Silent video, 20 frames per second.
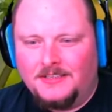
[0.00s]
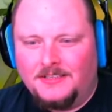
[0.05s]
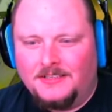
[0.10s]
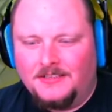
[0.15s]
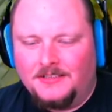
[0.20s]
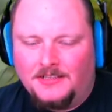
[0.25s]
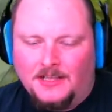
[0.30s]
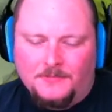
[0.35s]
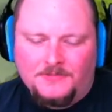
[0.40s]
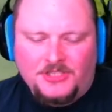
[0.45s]

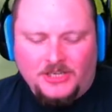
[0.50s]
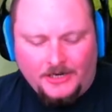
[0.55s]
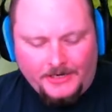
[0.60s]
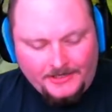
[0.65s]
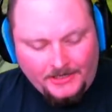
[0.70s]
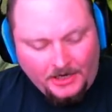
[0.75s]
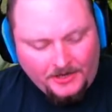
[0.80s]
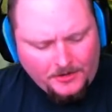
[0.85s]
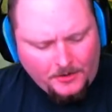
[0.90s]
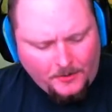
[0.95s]
I'm sorry,
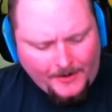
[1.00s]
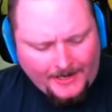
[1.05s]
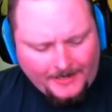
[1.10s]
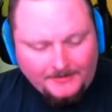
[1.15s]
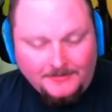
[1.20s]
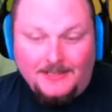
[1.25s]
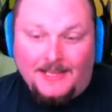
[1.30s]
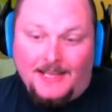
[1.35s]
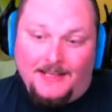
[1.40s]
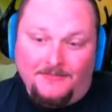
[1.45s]
other way.
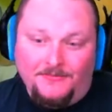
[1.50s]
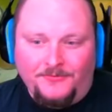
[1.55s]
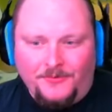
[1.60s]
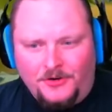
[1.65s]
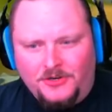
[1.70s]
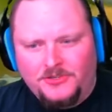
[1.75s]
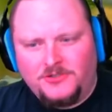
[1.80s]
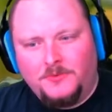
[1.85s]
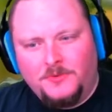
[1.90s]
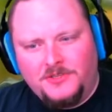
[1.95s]

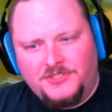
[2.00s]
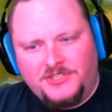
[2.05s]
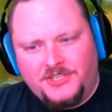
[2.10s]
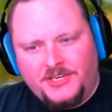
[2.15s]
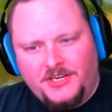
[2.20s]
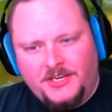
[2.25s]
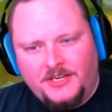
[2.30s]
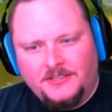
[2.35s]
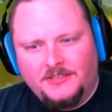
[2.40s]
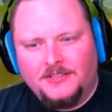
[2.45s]
First one is
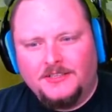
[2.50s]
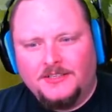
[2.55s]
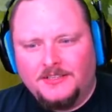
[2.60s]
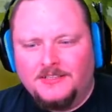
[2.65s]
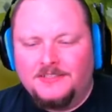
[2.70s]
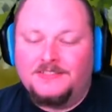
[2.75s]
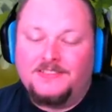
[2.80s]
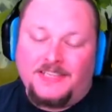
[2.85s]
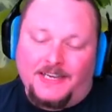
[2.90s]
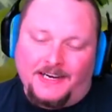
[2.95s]
D,
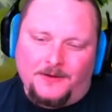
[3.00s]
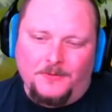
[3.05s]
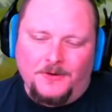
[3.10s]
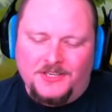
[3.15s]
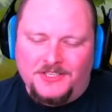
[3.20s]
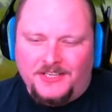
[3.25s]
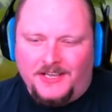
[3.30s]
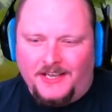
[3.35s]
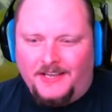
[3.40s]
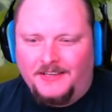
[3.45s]
second one
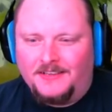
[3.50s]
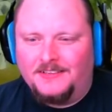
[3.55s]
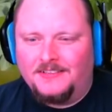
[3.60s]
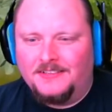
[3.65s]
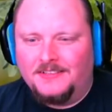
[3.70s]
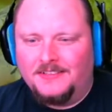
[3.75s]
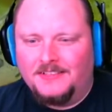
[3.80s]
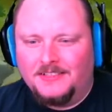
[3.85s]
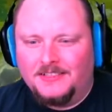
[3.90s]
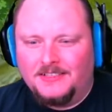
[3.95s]
is A.
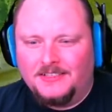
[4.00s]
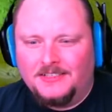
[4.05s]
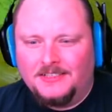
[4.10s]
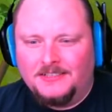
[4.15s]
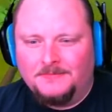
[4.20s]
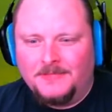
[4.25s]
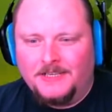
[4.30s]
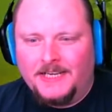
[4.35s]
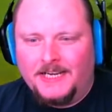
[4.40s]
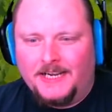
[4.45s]

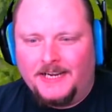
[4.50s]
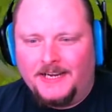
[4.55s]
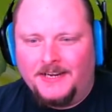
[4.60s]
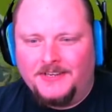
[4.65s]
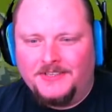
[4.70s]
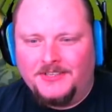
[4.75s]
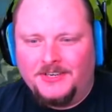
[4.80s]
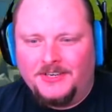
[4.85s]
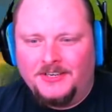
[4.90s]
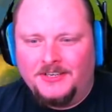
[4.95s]
But yeah, you
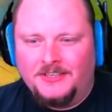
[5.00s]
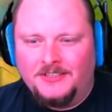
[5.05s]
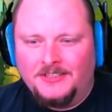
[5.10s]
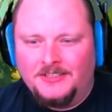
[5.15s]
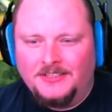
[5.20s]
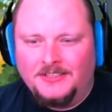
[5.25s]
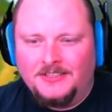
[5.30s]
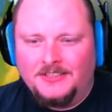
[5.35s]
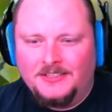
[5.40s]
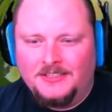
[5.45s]
turn.
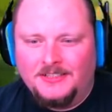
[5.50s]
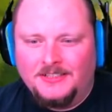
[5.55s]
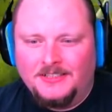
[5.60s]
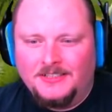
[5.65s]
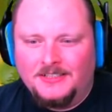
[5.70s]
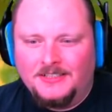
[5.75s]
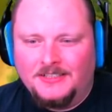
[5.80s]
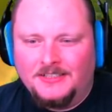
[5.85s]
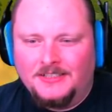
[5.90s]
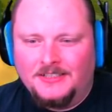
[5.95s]

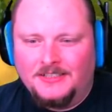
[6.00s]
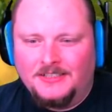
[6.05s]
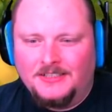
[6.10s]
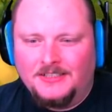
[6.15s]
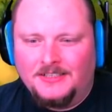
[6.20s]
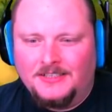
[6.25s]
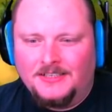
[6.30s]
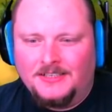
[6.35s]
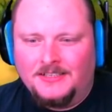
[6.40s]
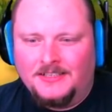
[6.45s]

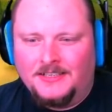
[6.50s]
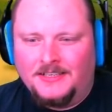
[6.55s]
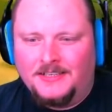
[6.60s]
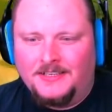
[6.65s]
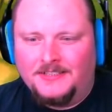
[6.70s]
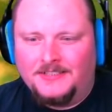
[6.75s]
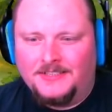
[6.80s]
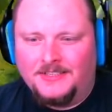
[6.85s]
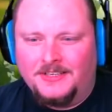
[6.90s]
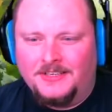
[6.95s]
And then
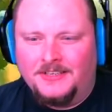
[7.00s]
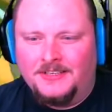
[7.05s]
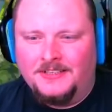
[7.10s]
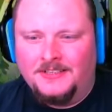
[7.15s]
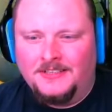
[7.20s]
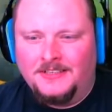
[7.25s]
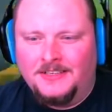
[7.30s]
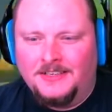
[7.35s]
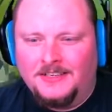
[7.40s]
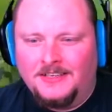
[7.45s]
you turn.
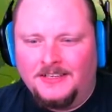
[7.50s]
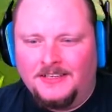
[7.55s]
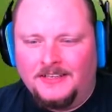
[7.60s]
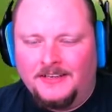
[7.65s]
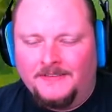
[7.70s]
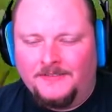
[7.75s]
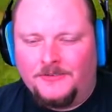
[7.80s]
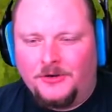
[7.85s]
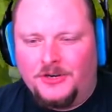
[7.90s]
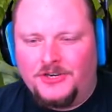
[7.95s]
And
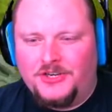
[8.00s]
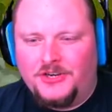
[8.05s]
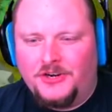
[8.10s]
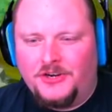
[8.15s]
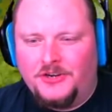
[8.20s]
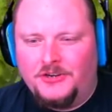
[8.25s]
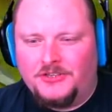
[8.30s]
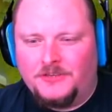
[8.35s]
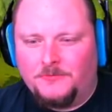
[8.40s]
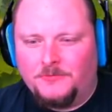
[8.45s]
of course you can
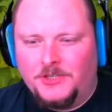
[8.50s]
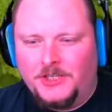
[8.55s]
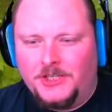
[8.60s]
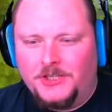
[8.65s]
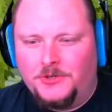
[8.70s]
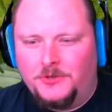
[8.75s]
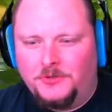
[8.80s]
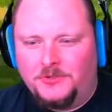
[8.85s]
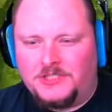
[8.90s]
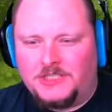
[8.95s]
do some really
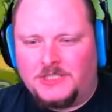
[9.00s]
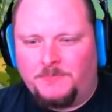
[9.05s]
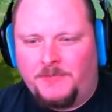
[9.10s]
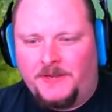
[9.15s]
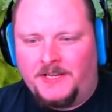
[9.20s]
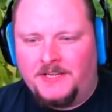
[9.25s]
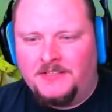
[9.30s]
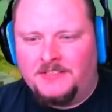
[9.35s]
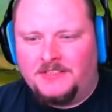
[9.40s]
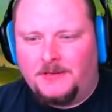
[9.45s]
cool
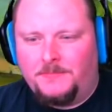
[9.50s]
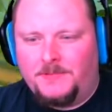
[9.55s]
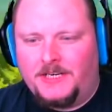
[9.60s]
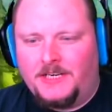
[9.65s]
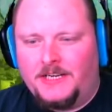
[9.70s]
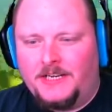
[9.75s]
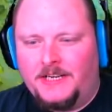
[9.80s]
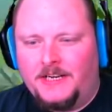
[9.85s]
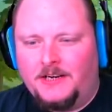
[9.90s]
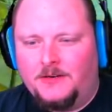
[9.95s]
spins up in
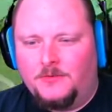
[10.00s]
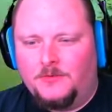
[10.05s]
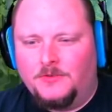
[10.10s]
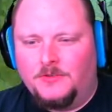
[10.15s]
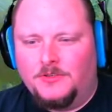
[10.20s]
the air. Whoa!